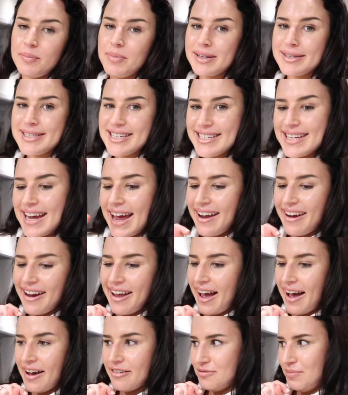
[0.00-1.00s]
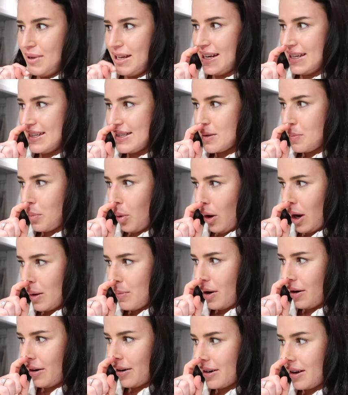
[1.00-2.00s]
but today I have been into
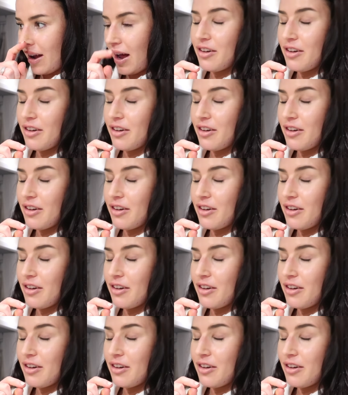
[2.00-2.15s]
Primark.